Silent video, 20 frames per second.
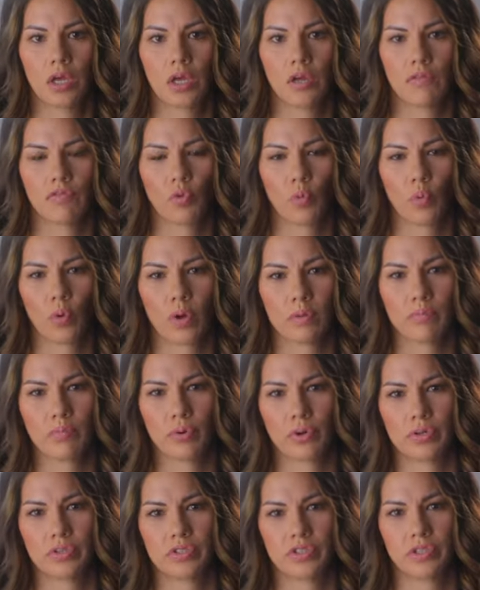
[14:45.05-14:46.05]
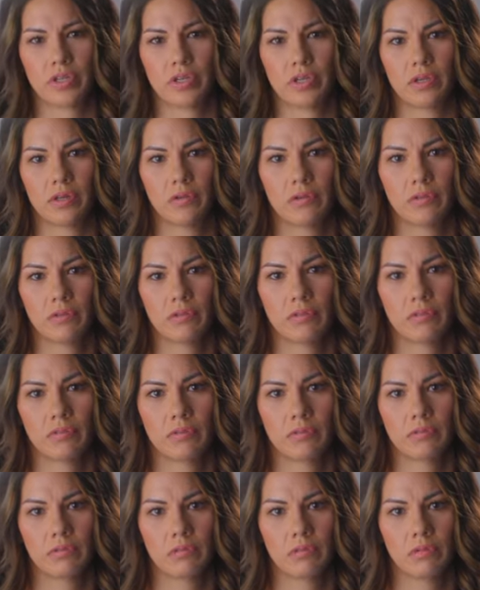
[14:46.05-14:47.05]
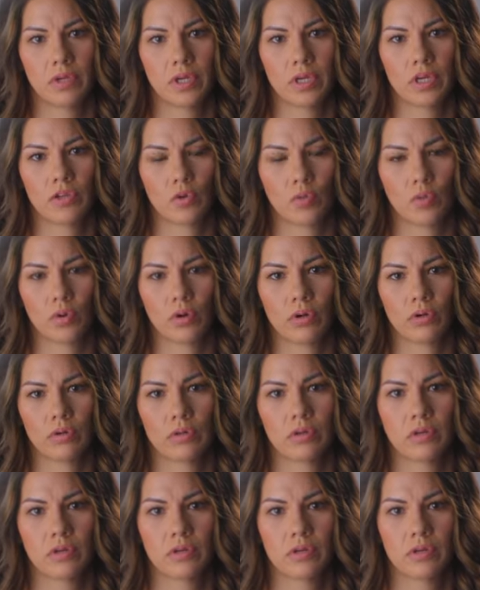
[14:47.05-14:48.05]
If the one person in the world